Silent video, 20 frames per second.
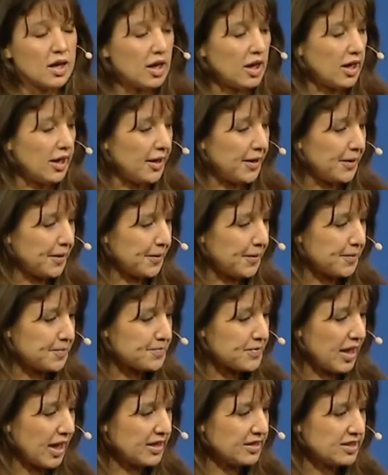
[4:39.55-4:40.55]
Um,
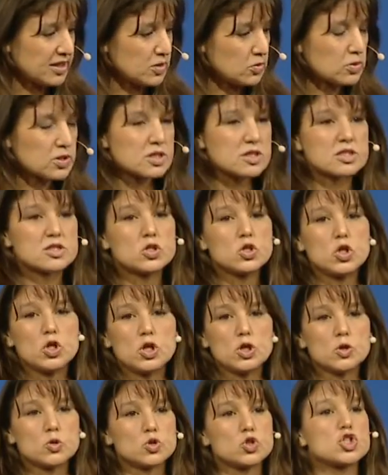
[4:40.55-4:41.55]
and this was a
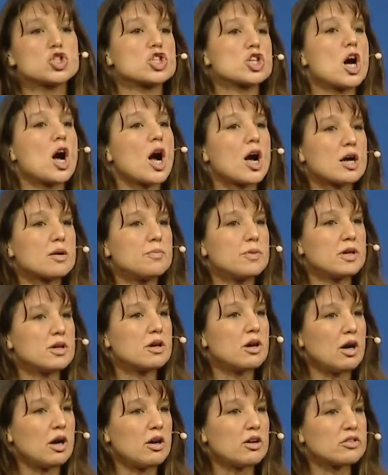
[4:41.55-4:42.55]
huge shock
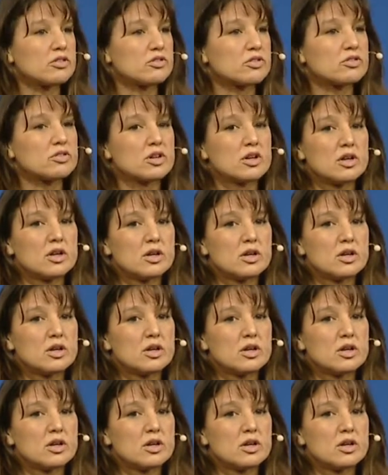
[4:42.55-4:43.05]
because,